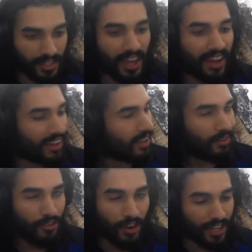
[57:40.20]
yeah,
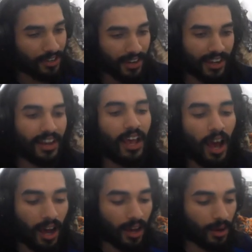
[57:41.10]
fucking great.
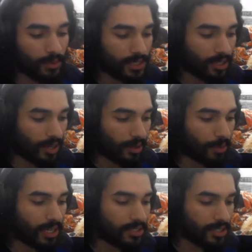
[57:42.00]
What's it called?
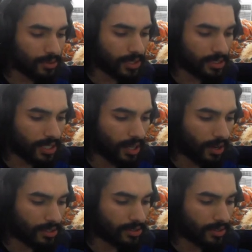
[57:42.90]
But I just want to say
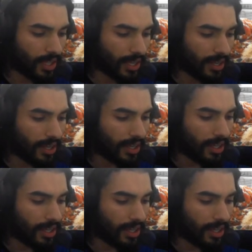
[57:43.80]
also, like,